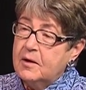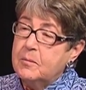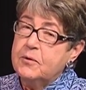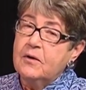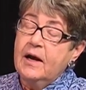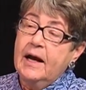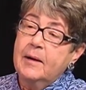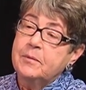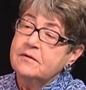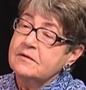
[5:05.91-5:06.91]

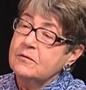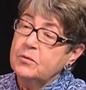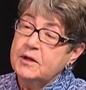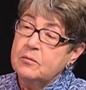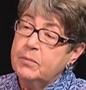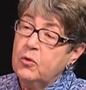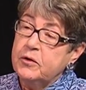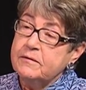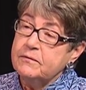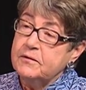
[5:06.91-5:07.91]
Perhaps we are
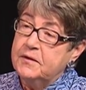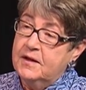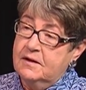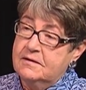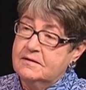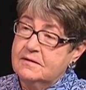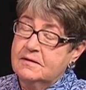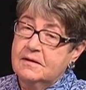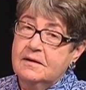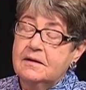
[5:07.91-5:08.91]
born for this,
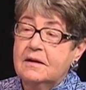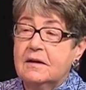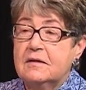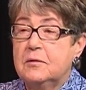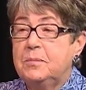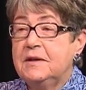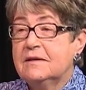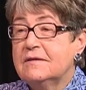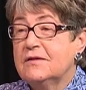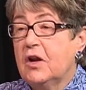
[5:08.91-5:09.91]
to be
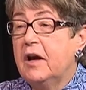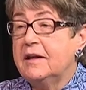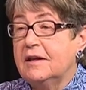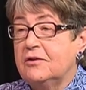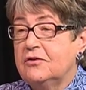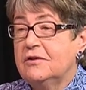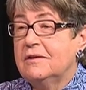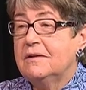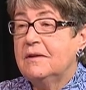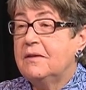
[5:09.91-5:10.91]
astonished,
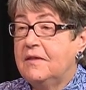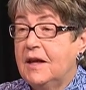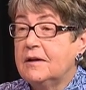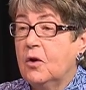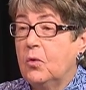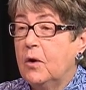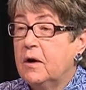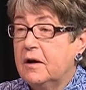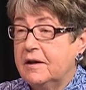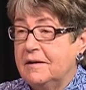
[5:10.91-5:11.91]
then go
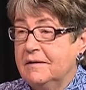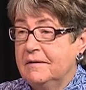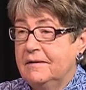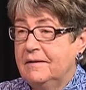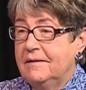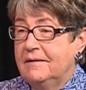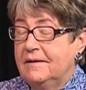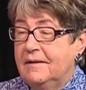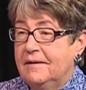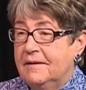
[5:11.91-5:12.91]
on.
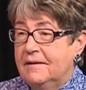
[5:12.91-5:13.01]
Oh,